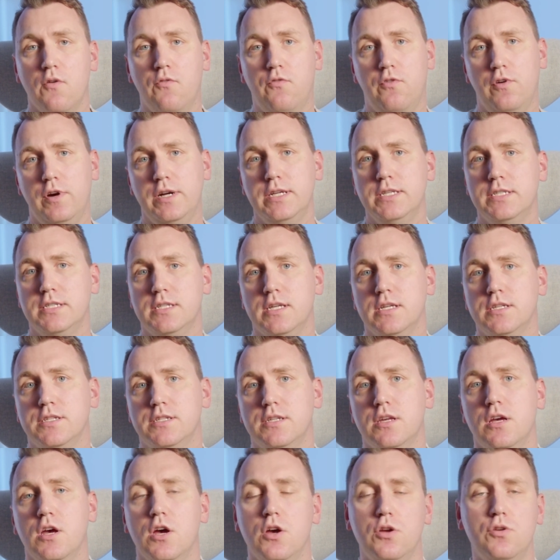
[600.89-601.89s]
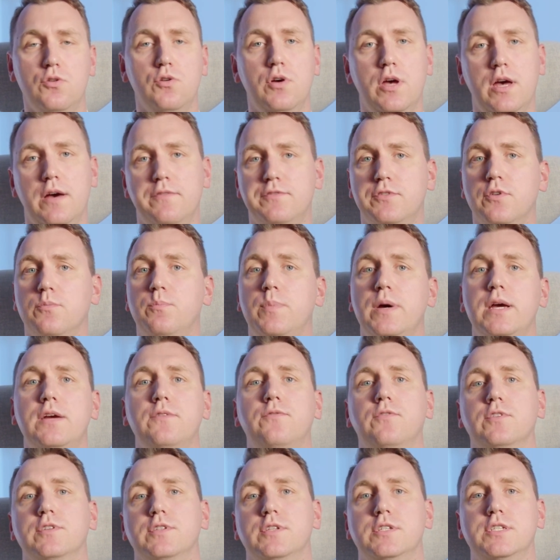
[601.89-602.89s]
For instance, you have to
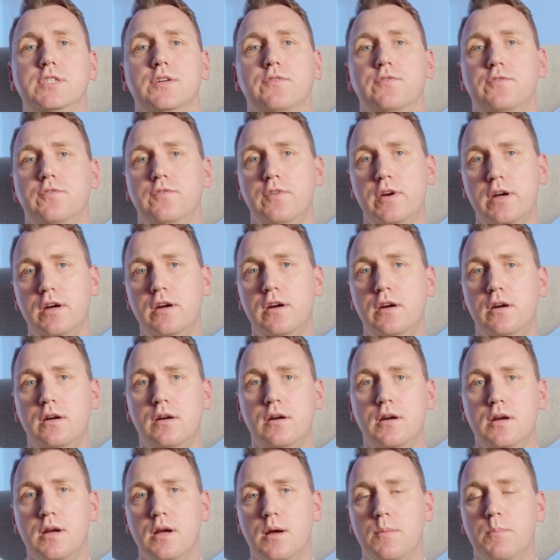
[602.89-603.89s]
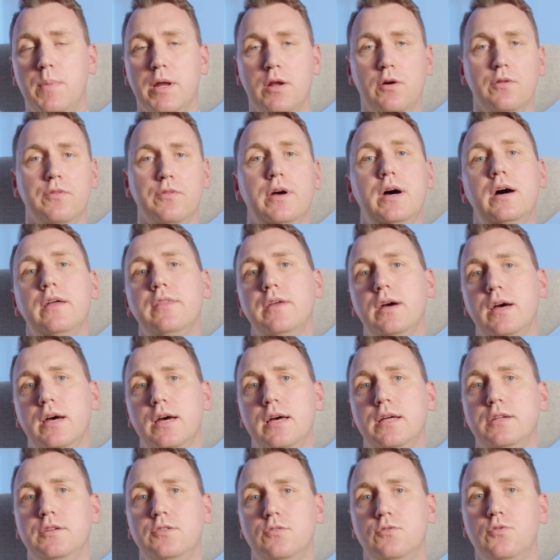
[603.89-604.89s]
pay for the software, but the other
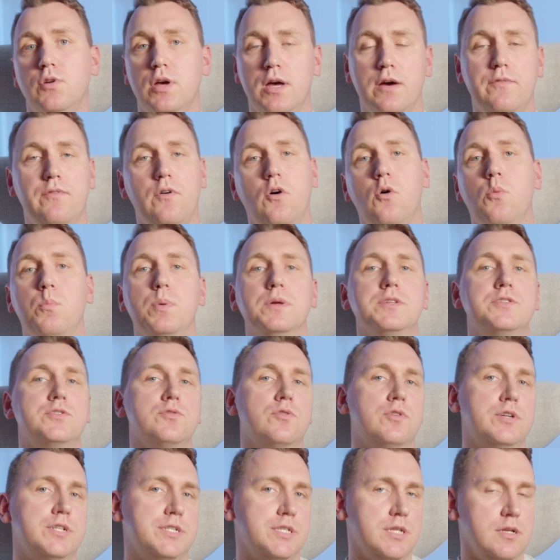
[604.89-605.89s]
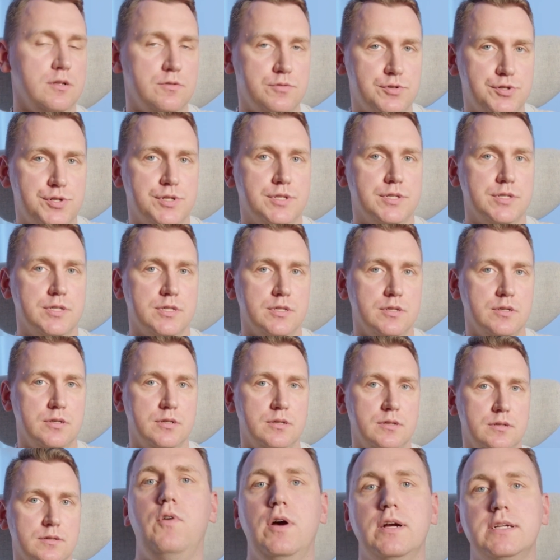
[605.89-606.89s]
hand, you have open source solutions.
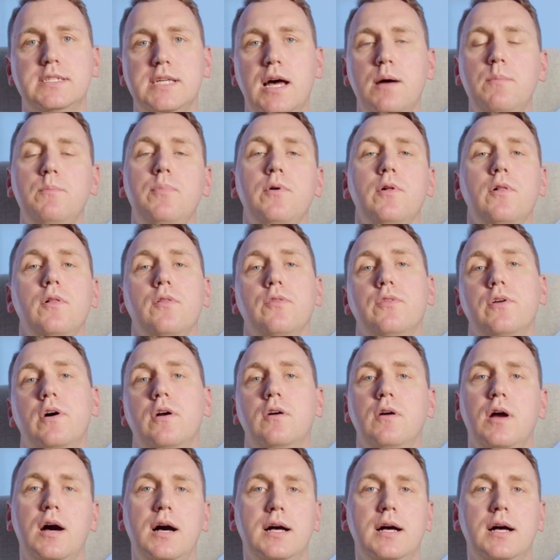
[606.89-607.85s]
For example, there